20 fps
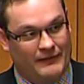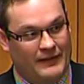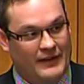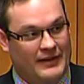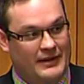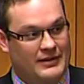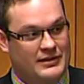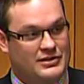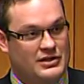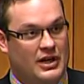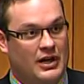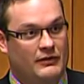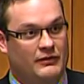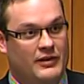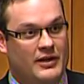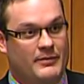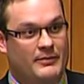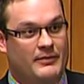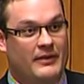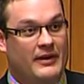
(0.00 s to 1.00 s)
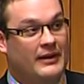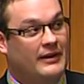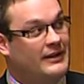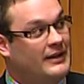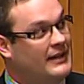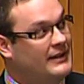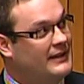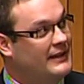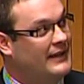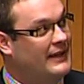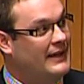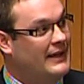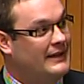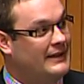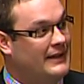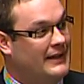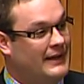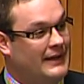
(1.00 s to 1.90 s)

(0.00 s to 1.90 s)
finish off with because I got